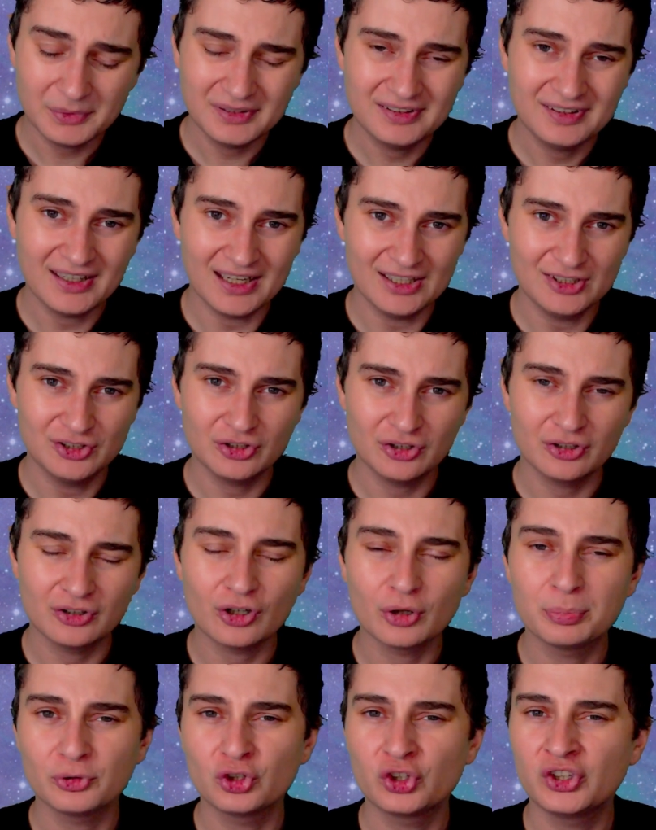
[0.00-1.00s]
danger or
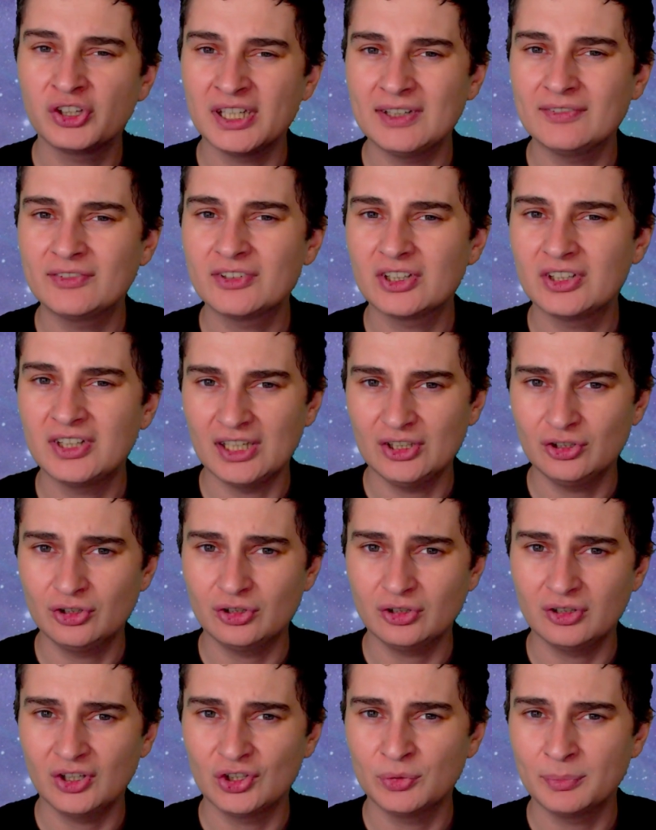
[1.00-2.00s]
perceived
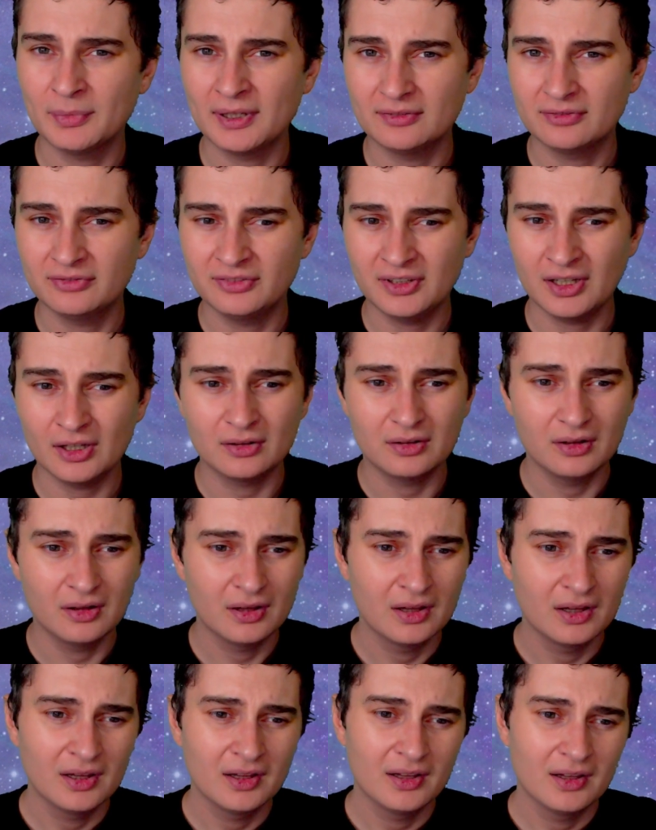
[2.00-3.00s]
danger that you might feel.
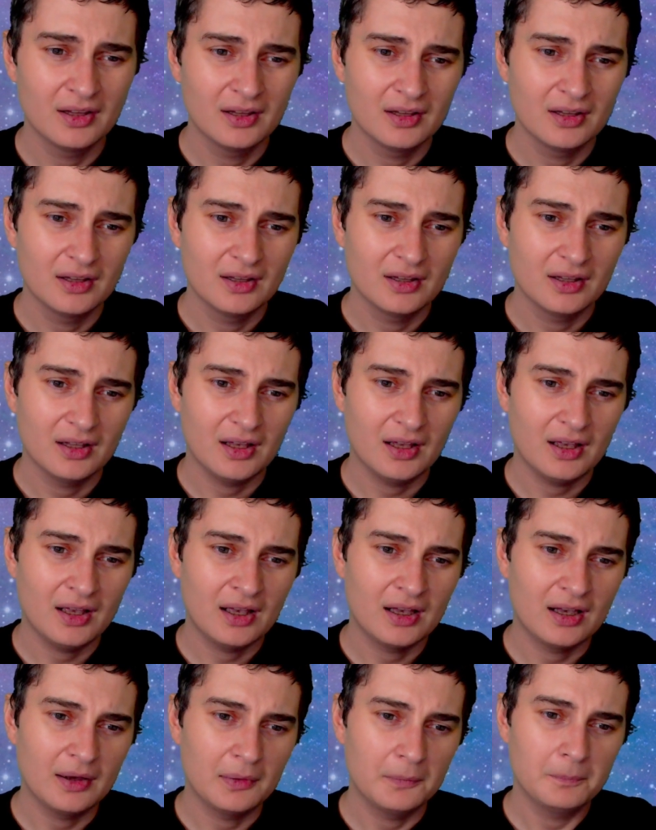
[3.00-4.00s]

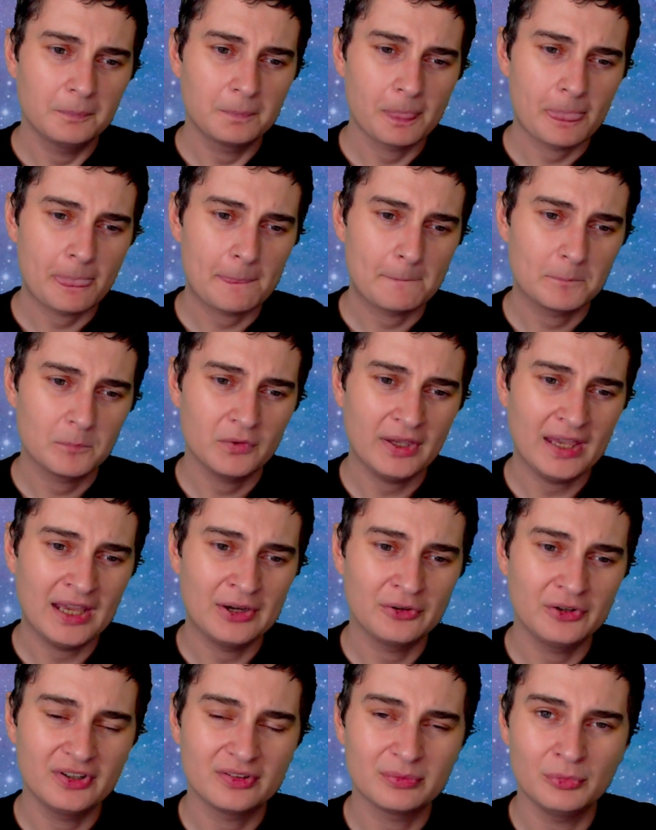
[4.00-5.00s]

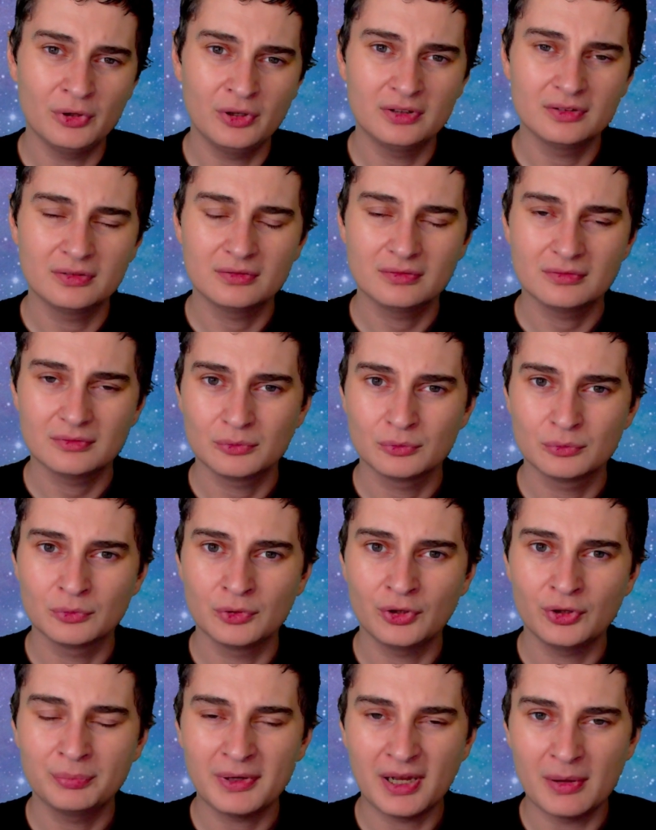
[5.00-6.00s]
Aries Moon
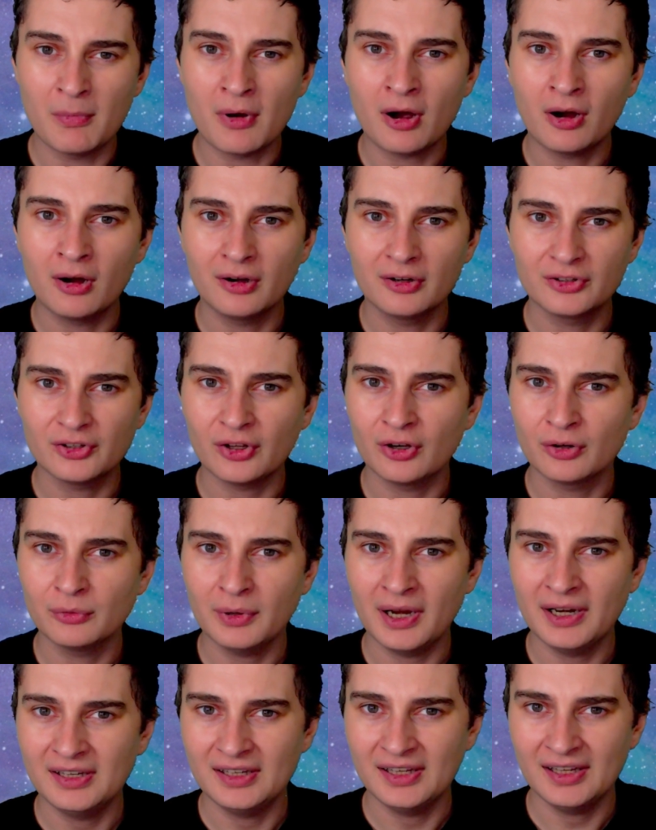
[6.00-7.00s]
ruled by Mars
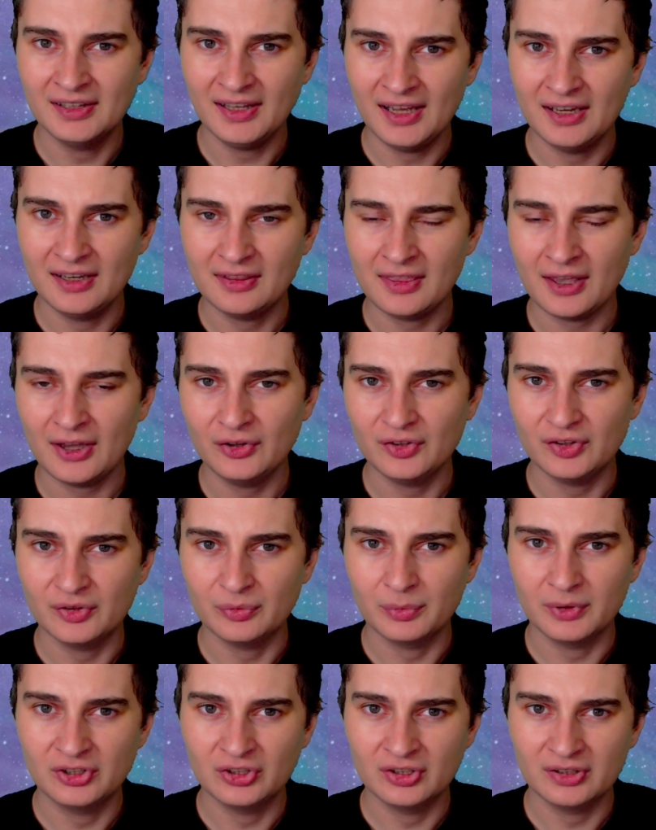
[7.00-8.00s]
already in the eighth house,
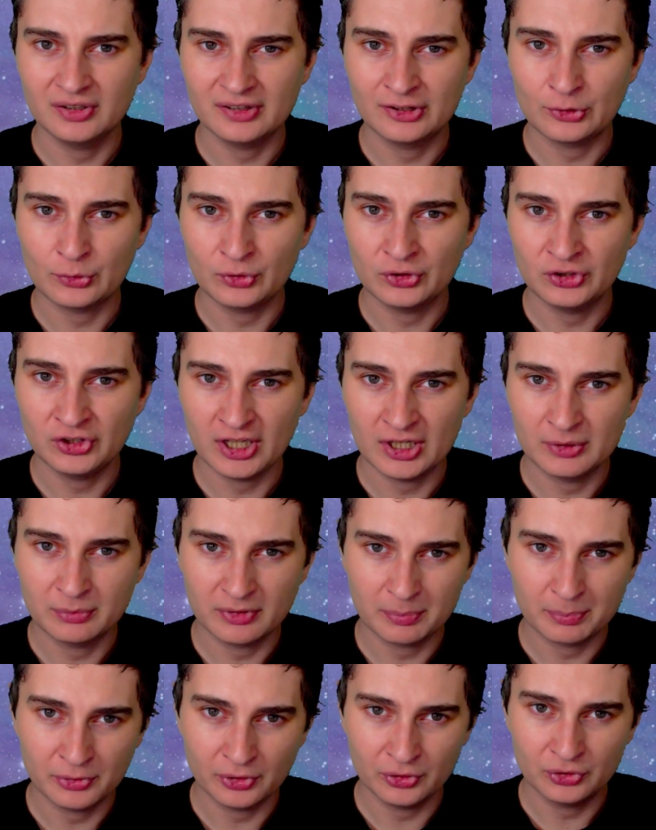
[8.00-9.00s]
which is associated
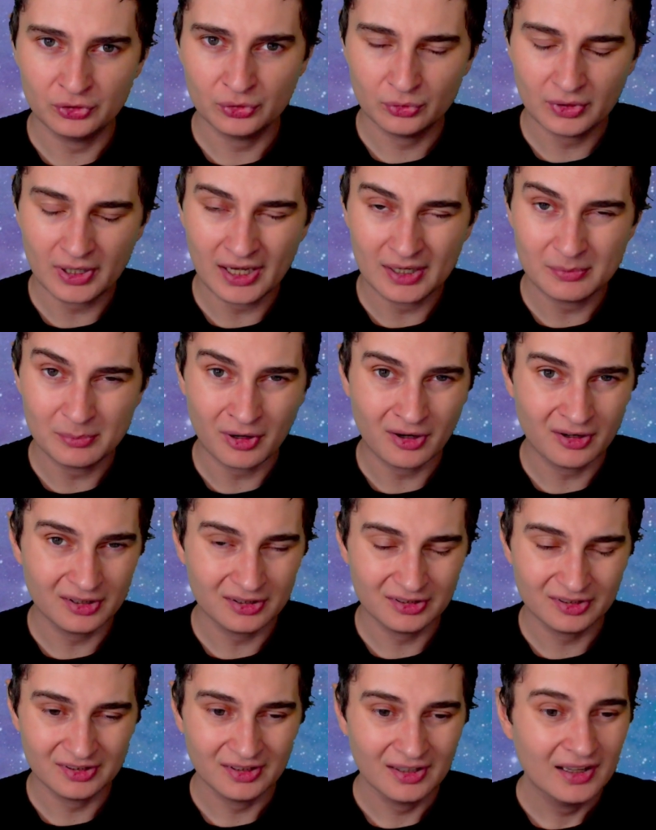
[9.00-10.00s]
with Pluto and
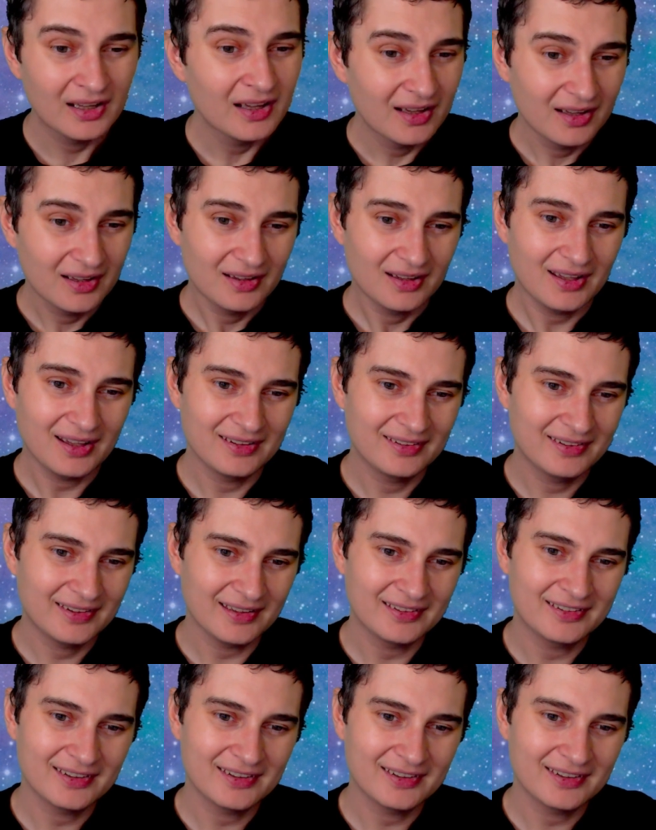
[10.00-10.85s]
Mars. That's